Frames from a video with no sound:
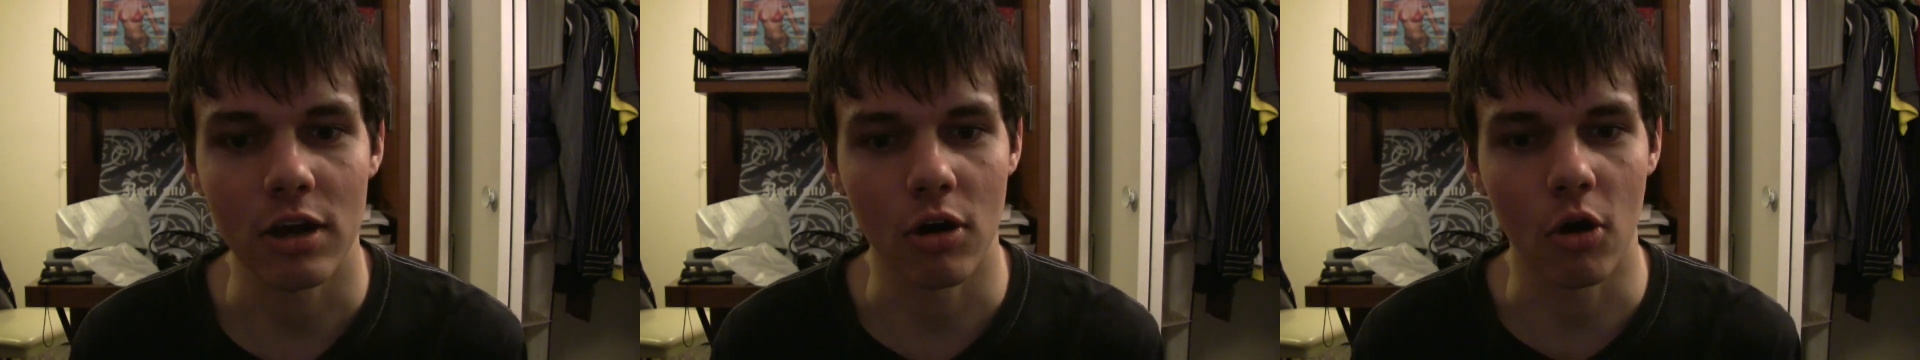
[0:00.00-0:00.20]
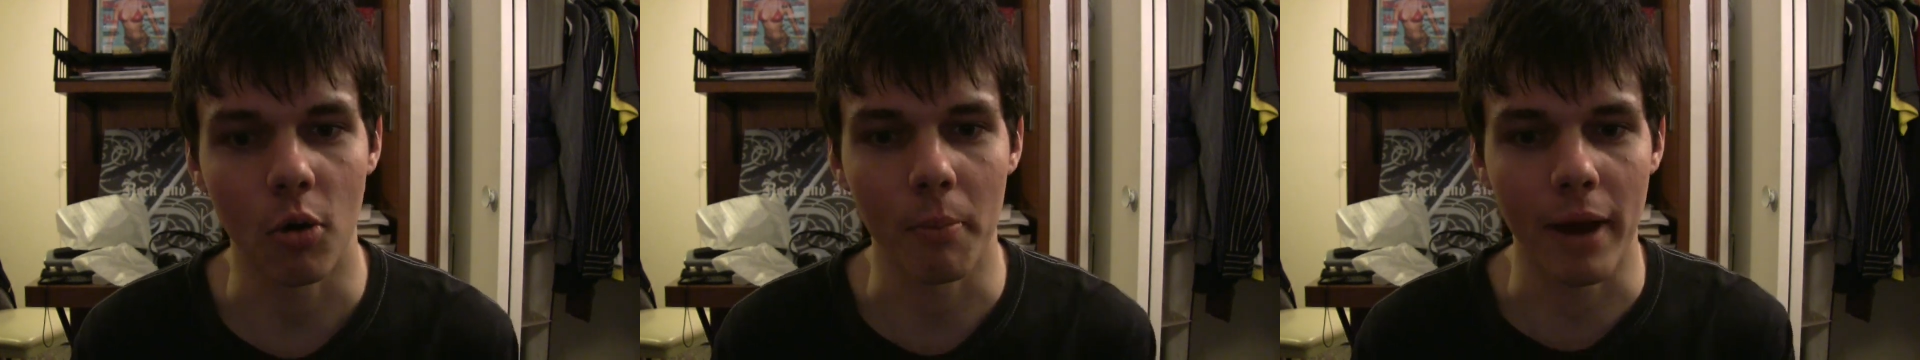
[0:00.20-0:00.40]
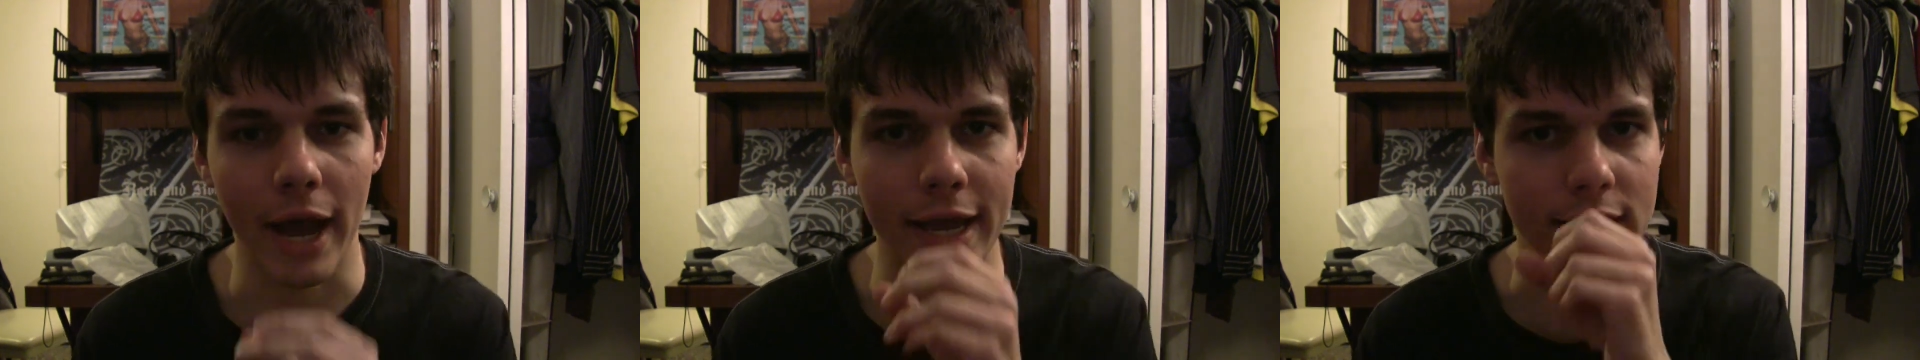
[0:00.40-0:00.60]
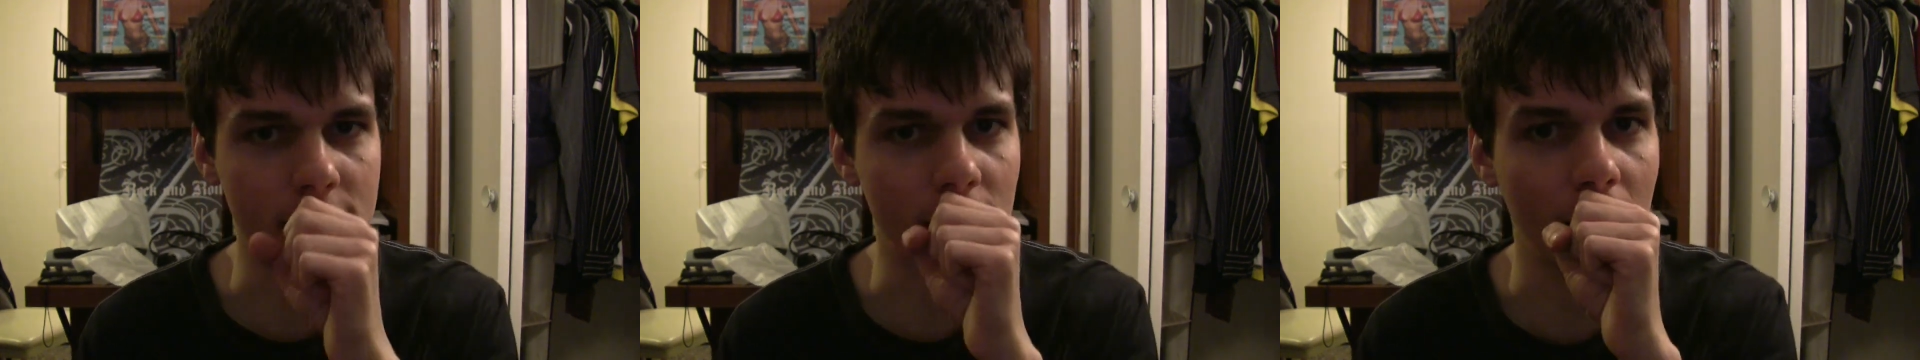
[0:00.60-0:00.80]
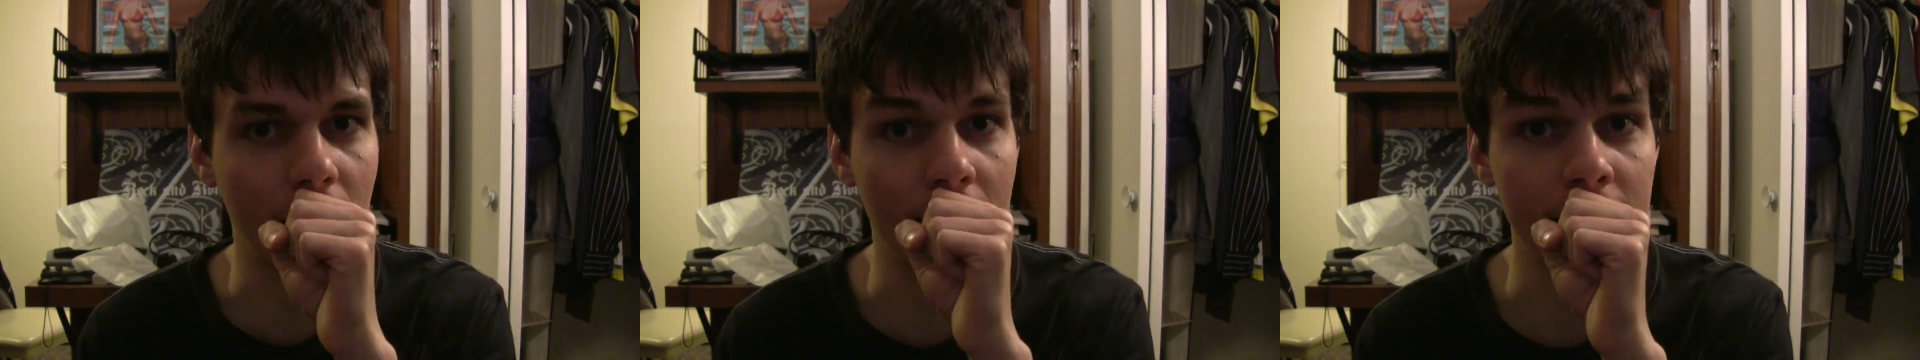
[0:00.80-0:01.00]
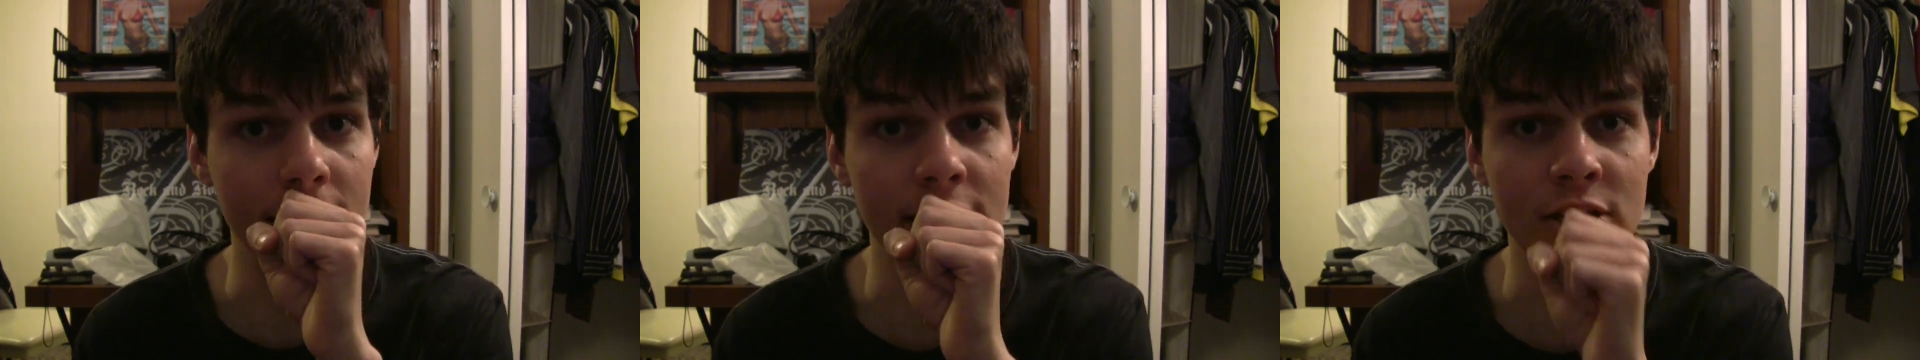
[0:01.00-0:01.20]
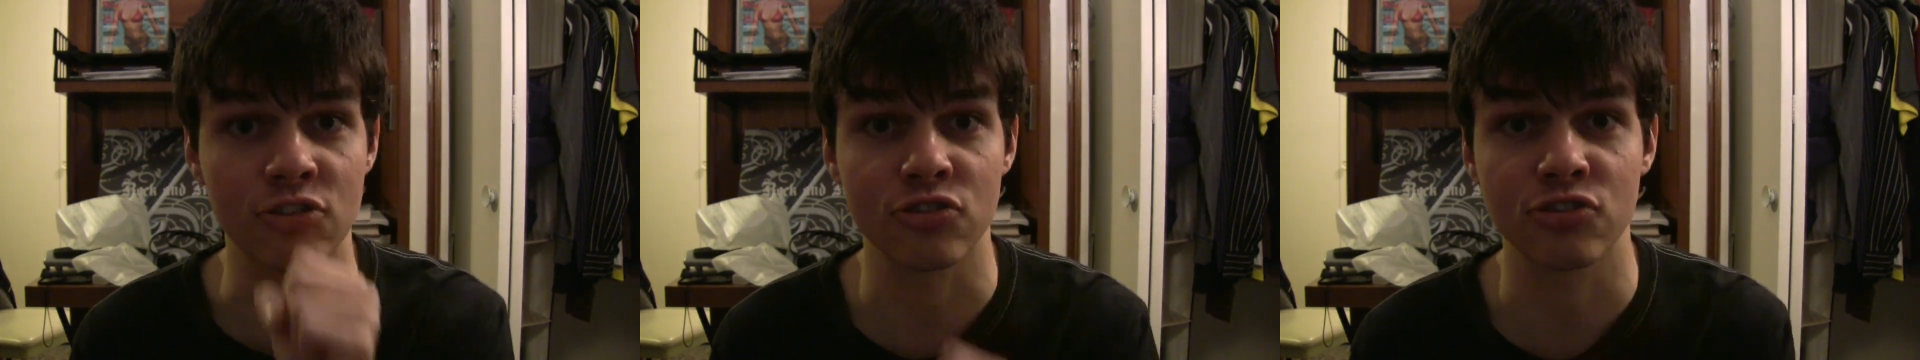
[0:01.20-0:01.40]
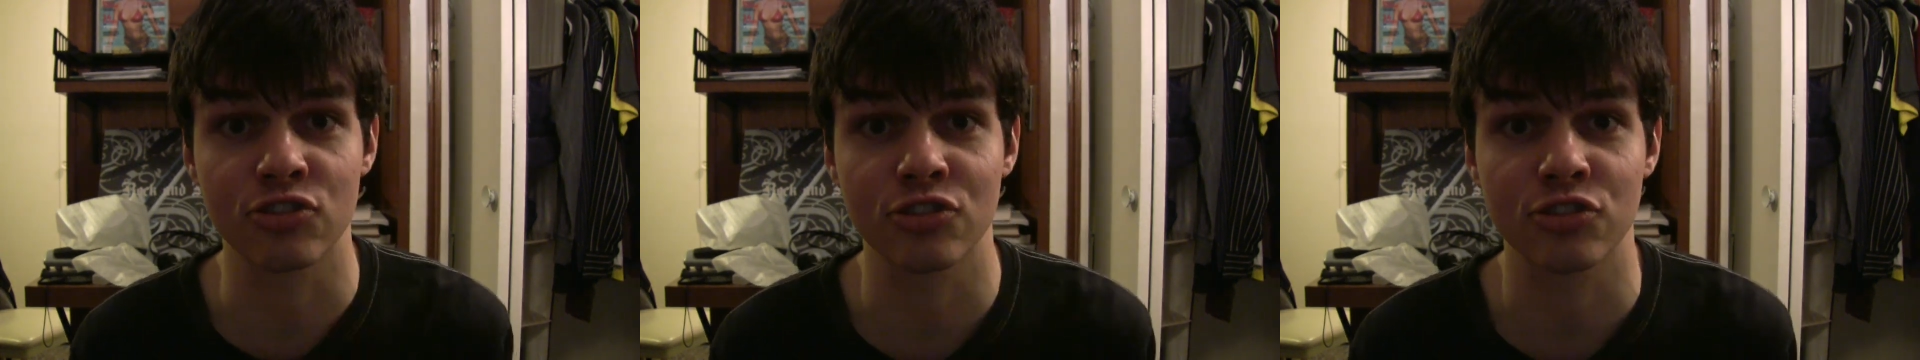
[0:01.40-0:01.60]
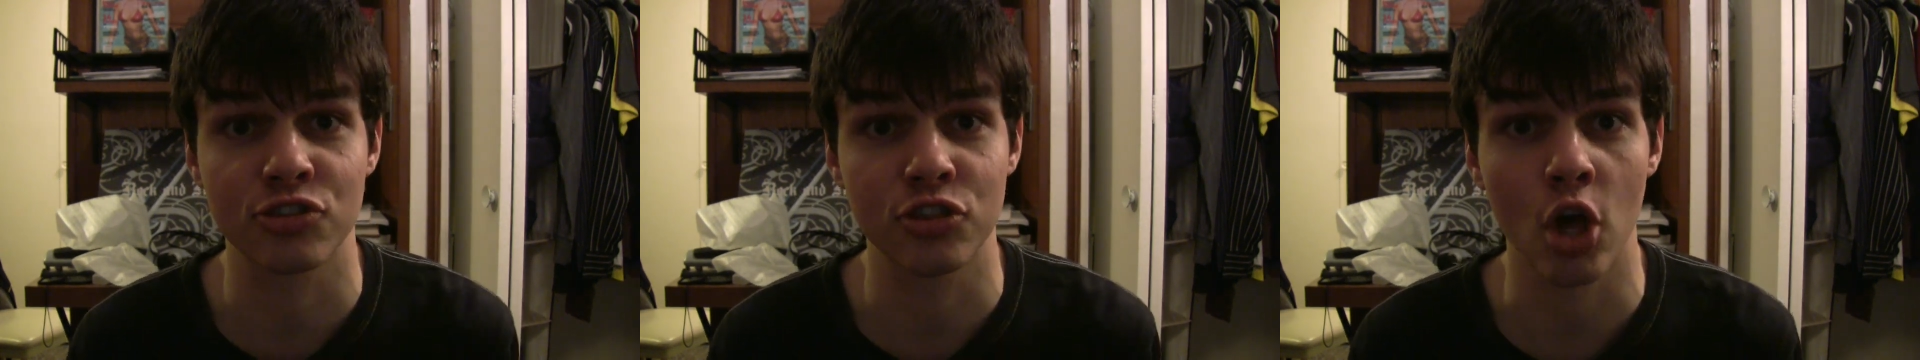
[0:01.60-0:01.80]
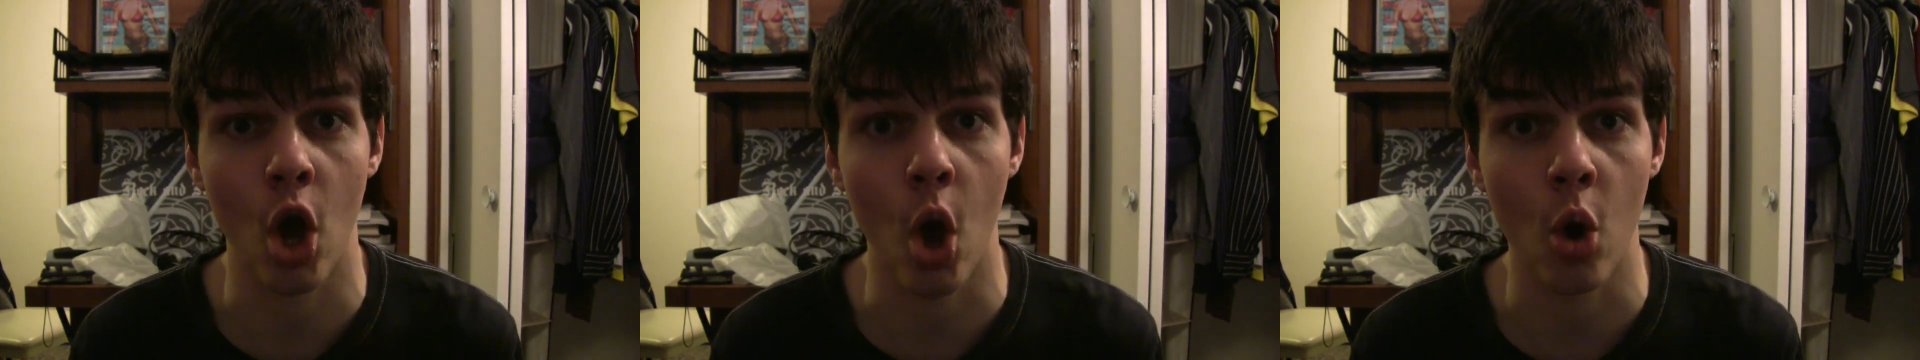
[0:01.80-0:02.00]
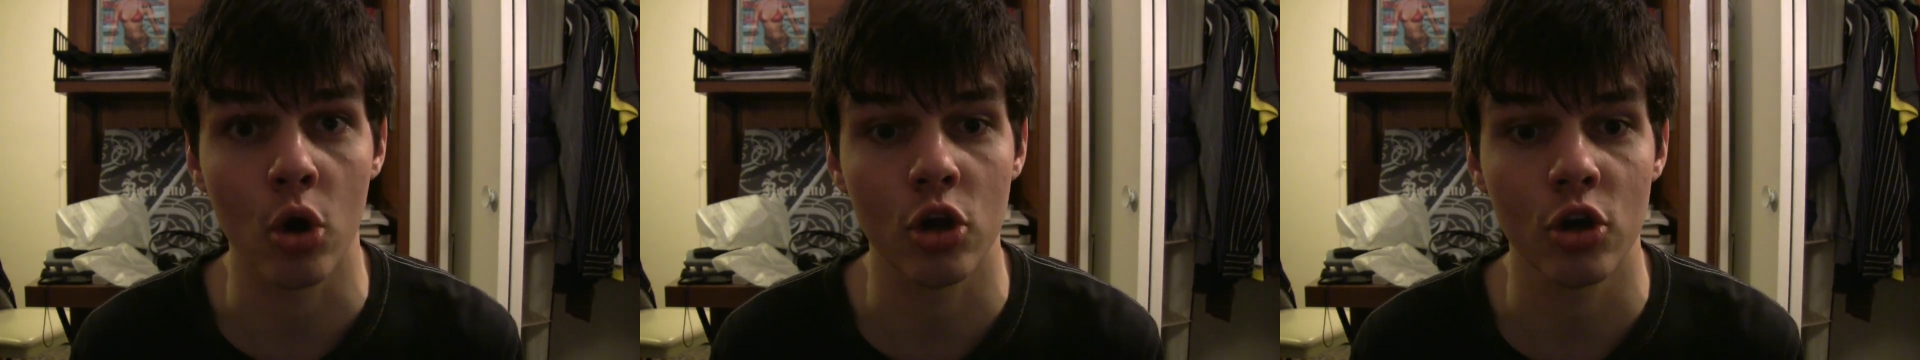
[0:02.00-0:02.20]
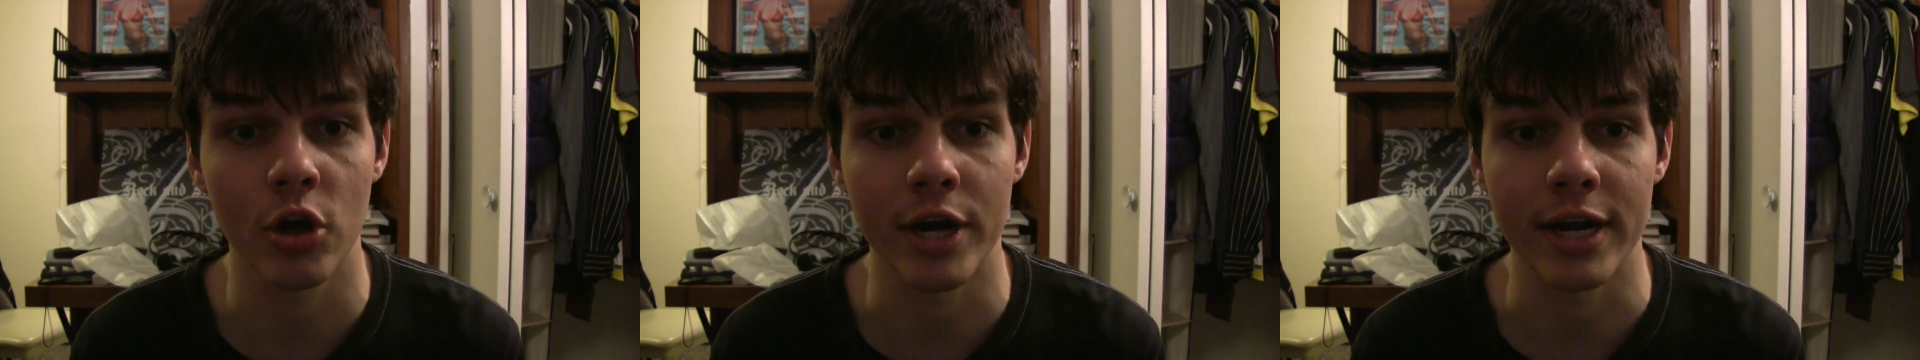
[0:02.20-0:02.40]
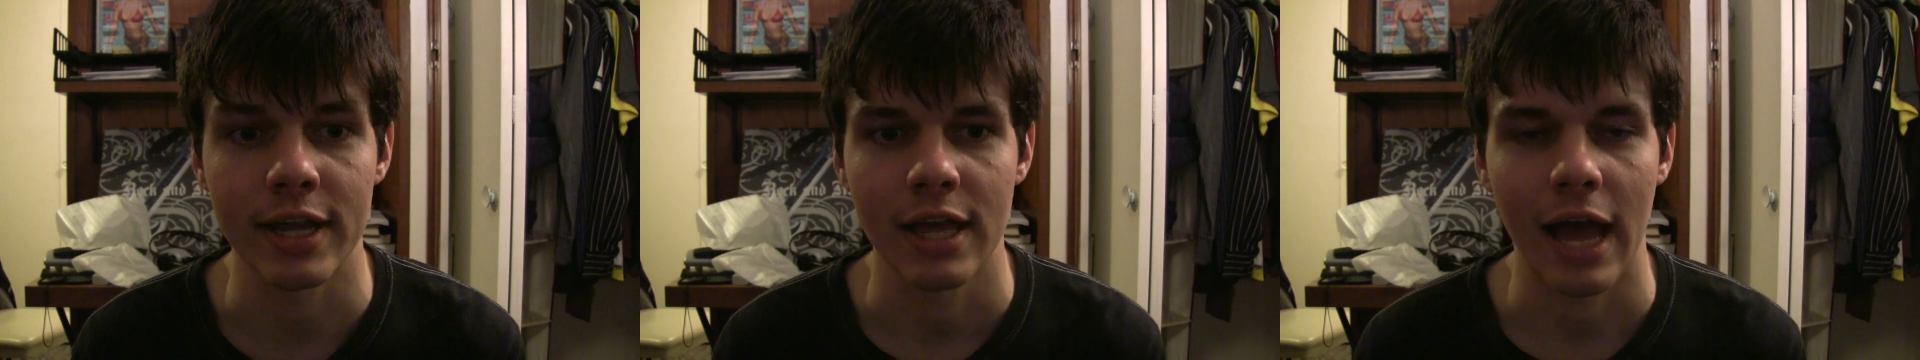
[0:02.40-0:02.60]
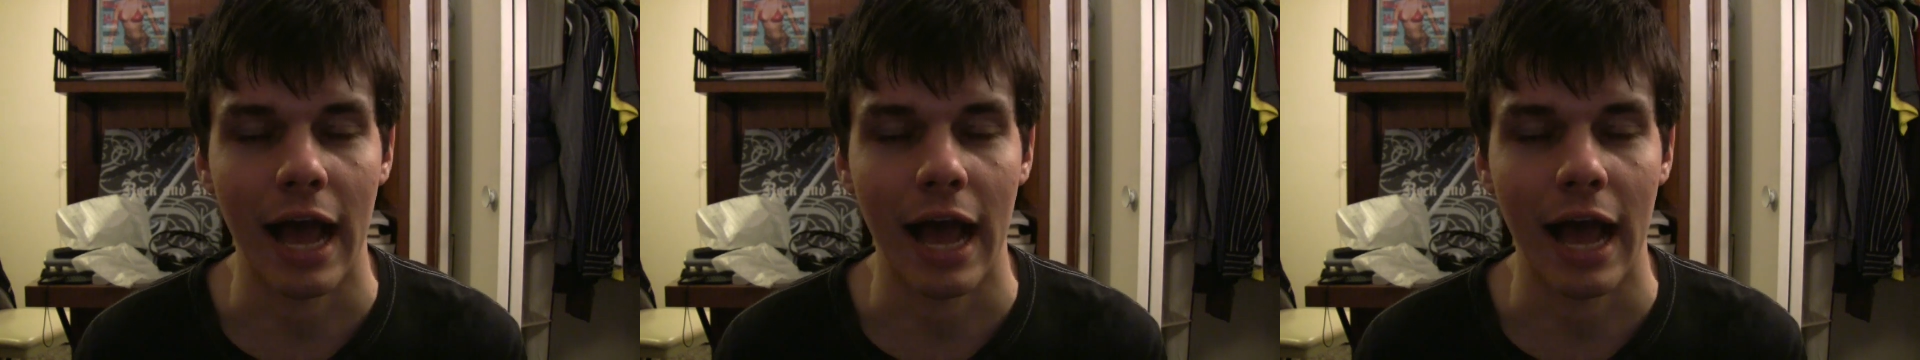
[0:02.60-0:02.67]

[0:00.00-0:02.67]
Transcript: Oh my god, it's so good.